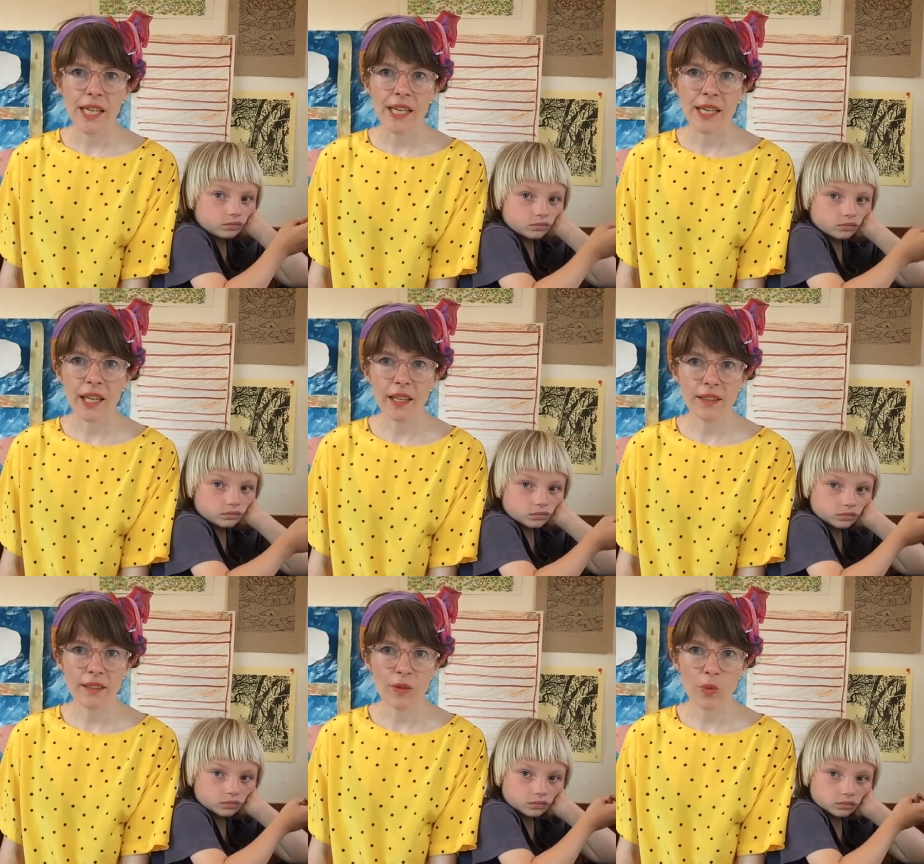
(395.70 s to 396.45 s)

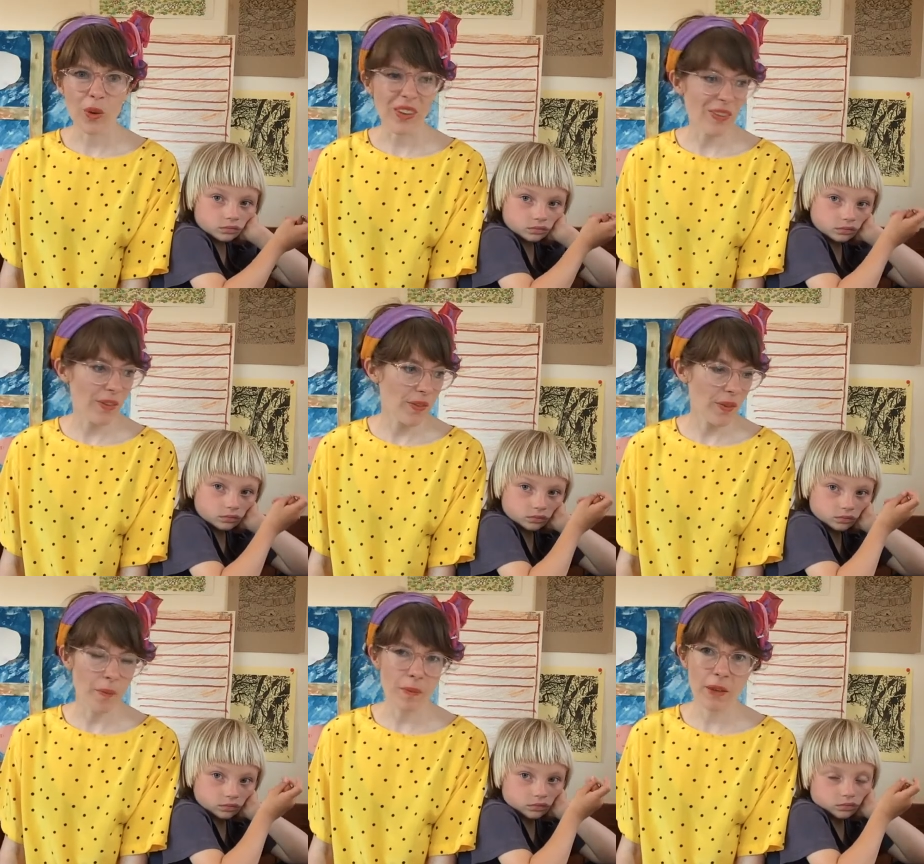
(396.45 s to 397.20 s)
Speaker 1: and with
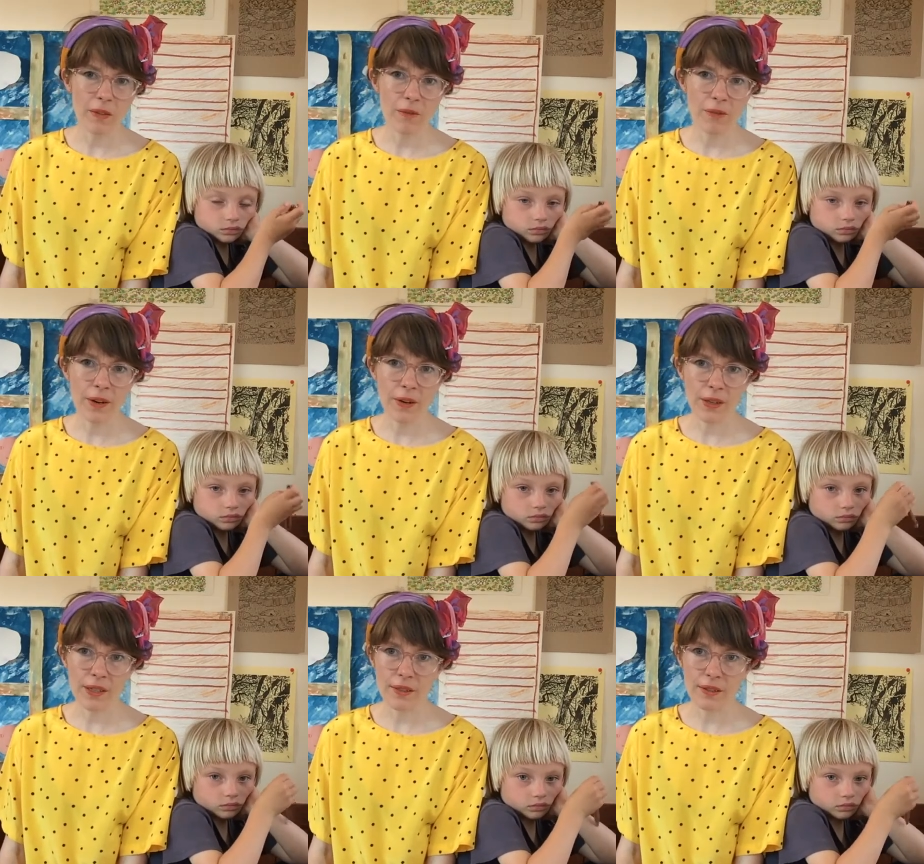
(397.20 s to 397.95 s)
some
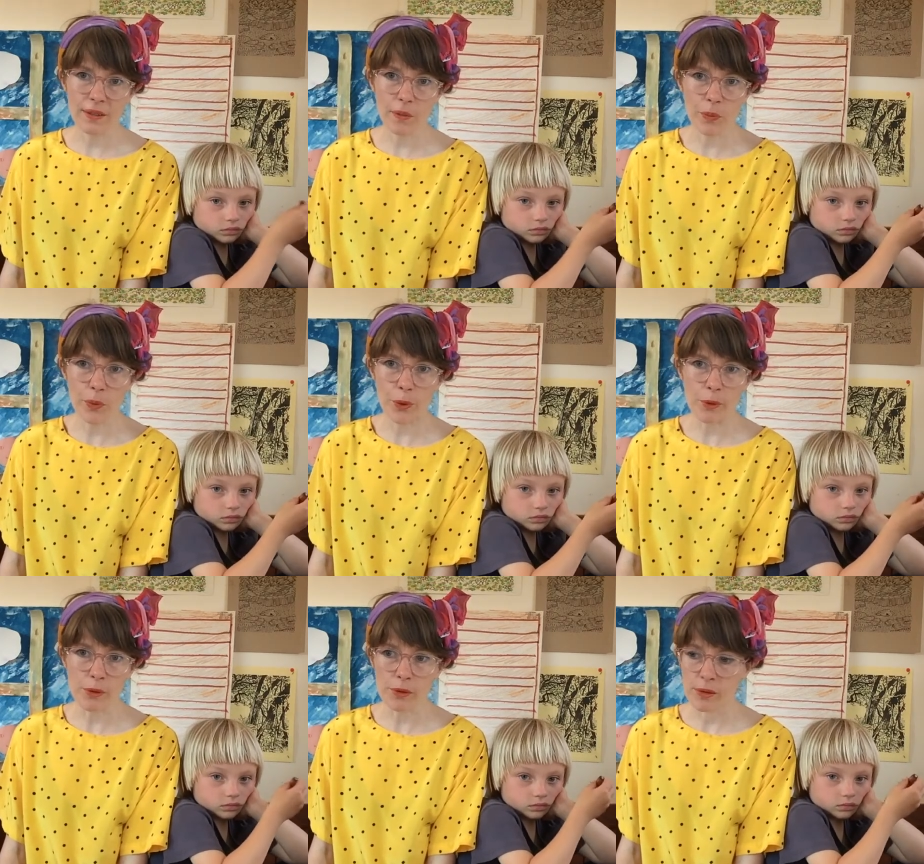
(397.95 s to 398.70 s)
very
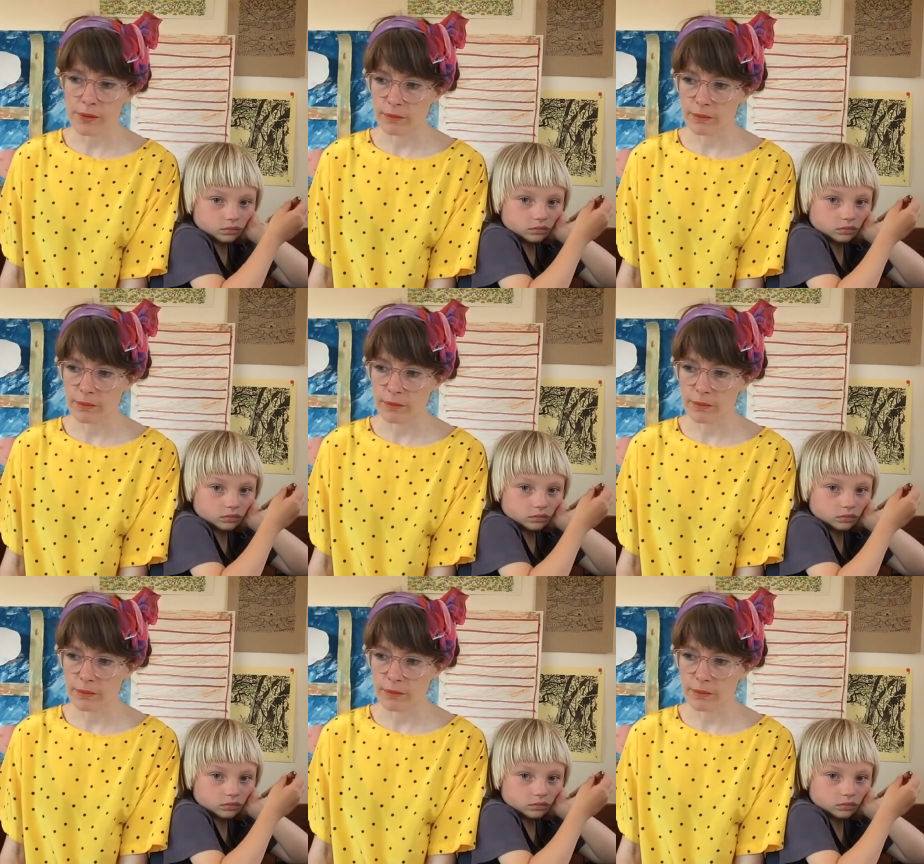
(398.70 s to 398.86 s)
simple,